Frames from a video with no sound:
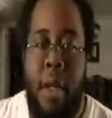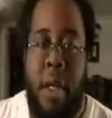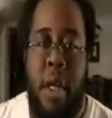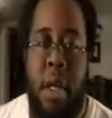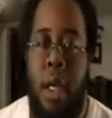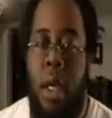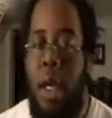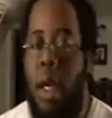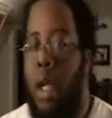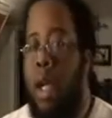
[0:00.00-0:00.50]
You know
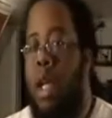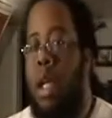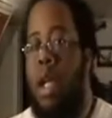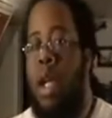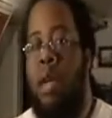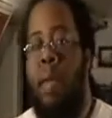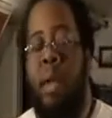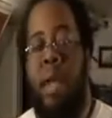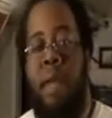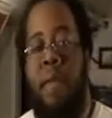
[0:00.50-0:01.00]

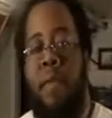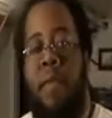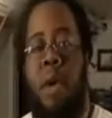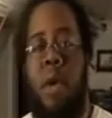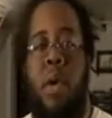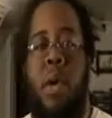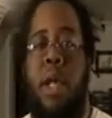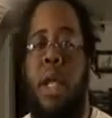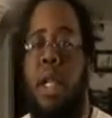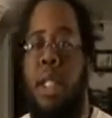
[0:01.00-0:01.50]
what I mean?
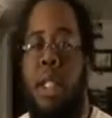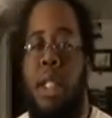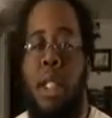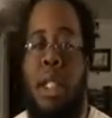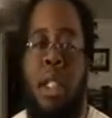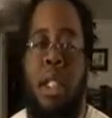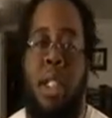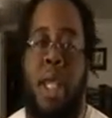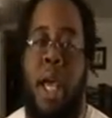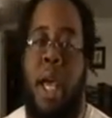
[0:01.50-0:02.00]
Voting is a
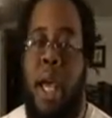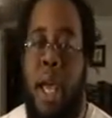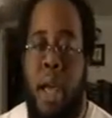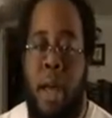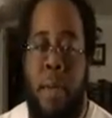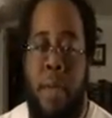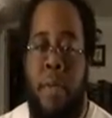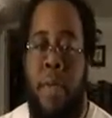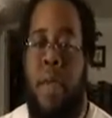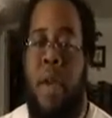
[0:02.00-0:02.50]

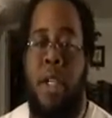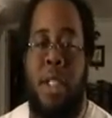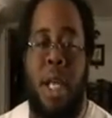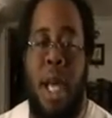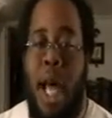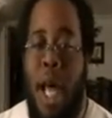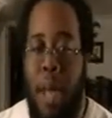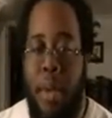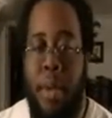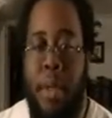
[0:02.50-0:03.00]
scam as far as
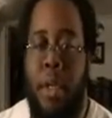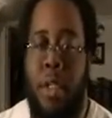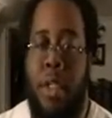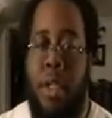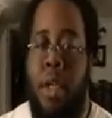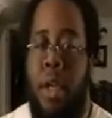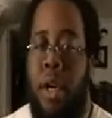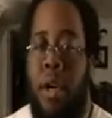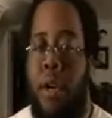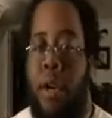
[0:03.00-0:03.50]
I'm
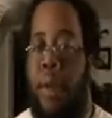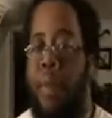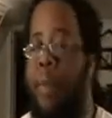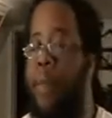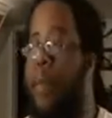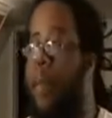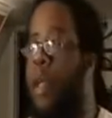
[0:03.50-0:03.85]
concerned.